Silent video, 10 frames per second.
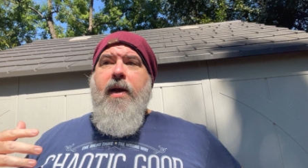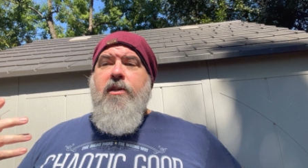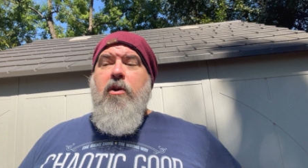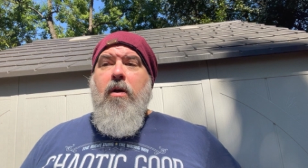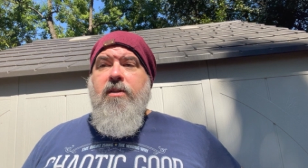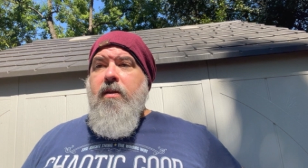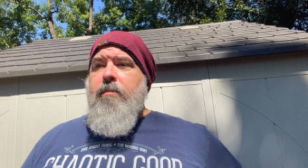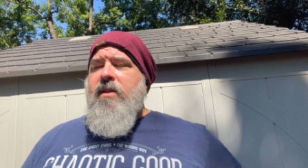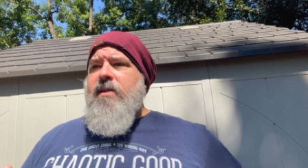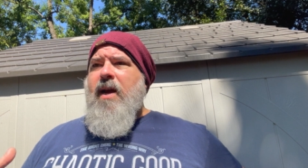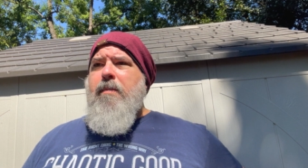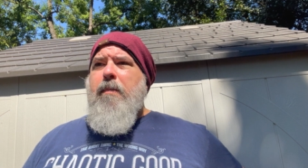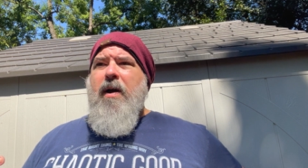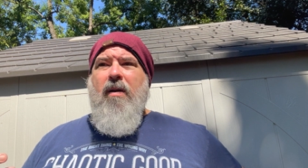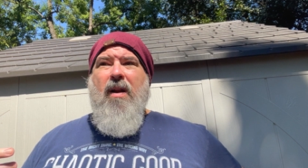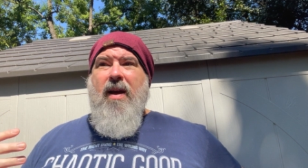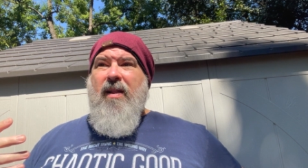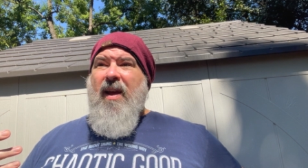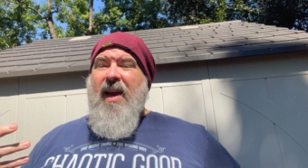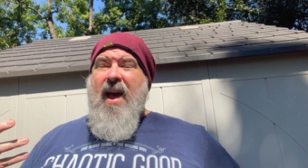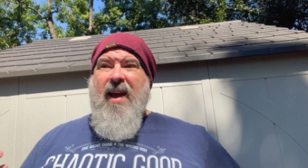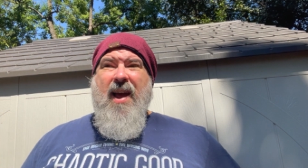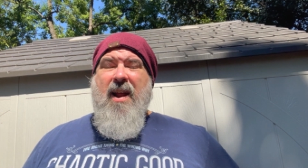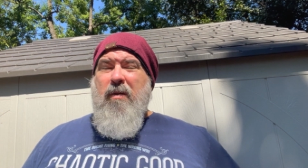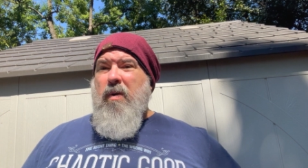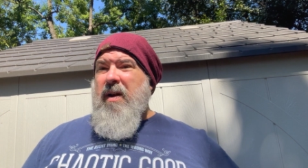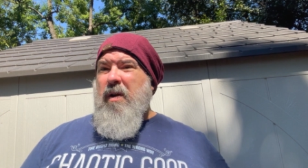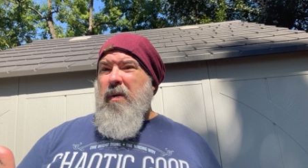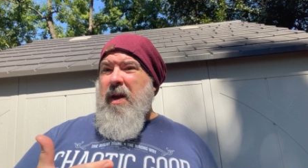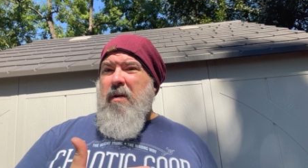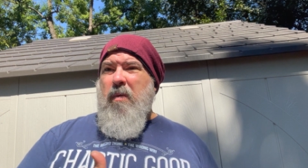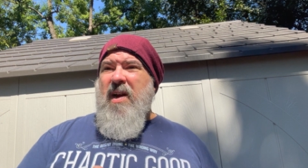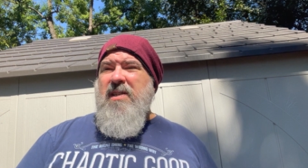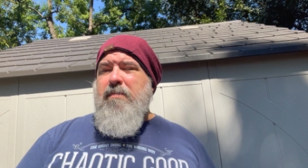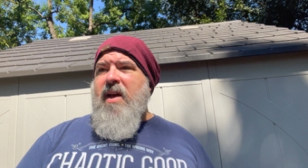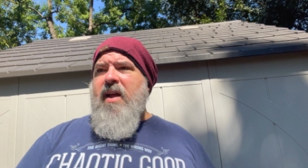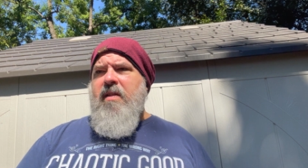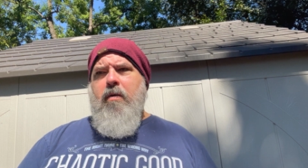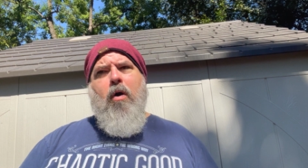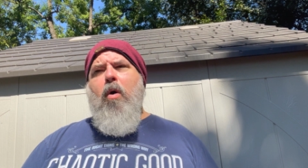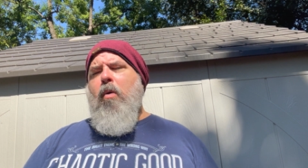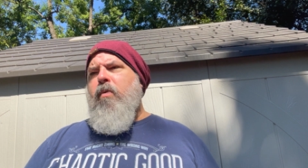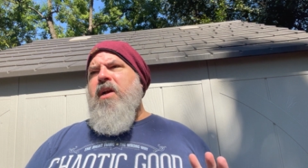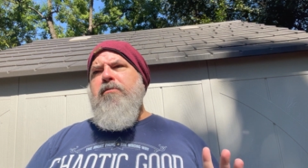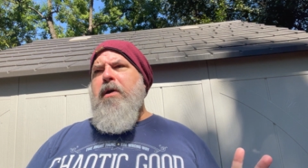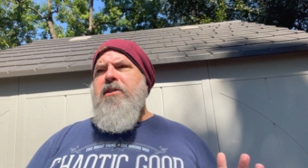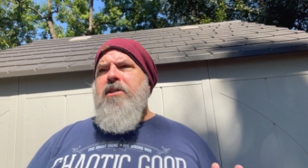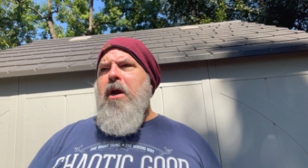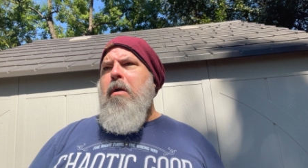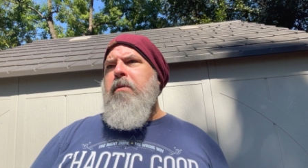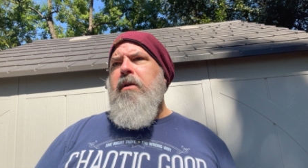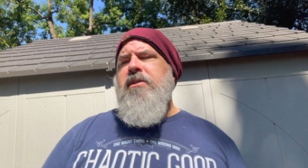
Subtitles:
talked to them at the time about, I kind of want to go get a ResMed, and oh, ResMed's terrible.